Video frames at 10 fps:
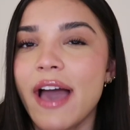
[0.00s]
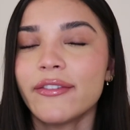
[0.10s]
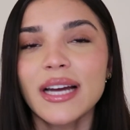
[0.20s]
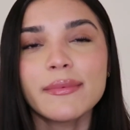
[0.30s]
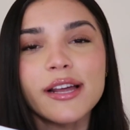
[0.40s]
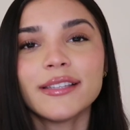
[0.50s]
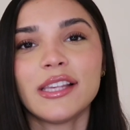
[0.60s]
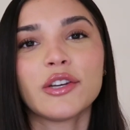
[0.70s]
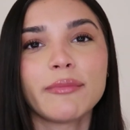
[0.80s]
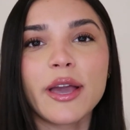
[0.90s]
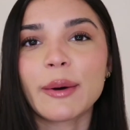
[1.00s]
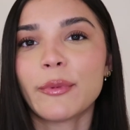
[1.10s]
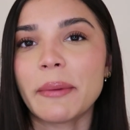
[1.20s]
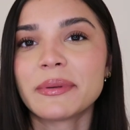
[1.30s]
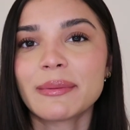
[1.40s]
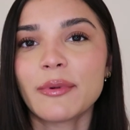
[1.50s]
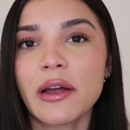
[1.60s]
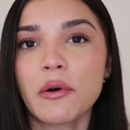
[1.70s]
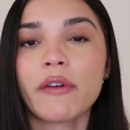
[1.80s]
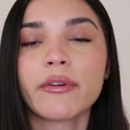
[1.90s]
Every time that I see there's makeup wipes
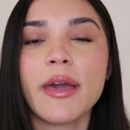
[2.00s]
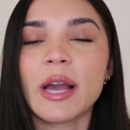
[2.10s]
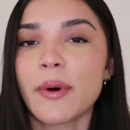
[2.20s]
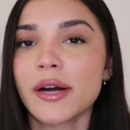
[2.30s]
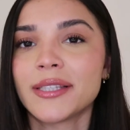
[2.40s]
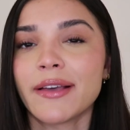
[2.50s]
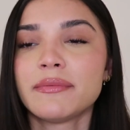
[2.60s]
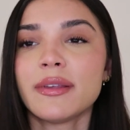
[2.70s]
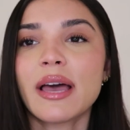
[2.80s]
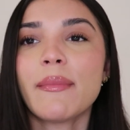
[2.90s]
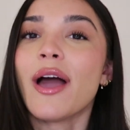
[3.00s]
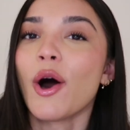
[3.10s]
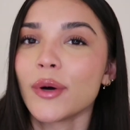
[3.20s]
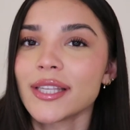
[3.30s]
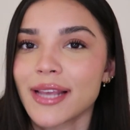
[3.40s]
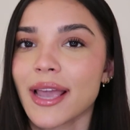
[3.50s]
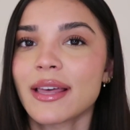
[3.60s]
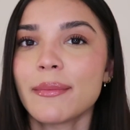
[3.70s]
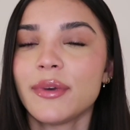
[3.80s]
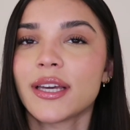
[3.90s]
somewhere, or if a makeup artist gives me them, I always take
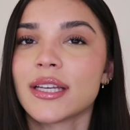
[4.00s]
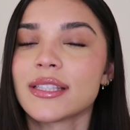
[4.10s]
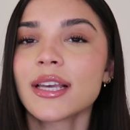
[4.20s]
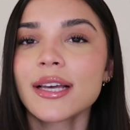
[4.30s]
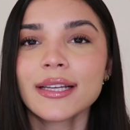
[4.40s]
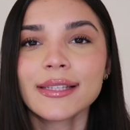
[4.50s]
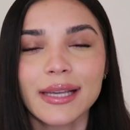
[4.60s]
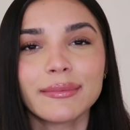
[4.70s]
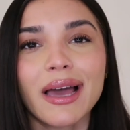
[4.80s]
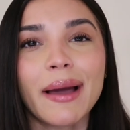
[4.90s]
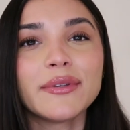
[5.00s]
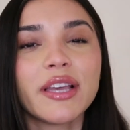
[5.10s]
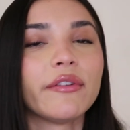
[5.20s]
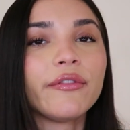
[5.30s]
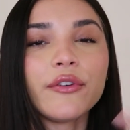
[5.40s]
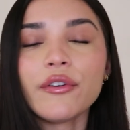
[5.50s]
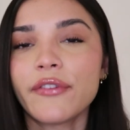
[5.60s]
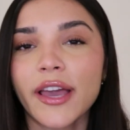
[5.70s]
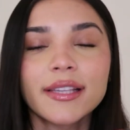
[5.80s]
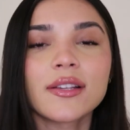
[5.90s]
them because sometimes you have a full
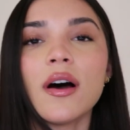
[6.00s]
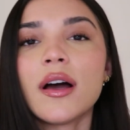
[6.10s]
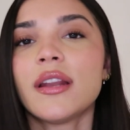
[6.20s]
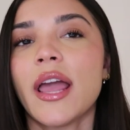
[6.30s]
face on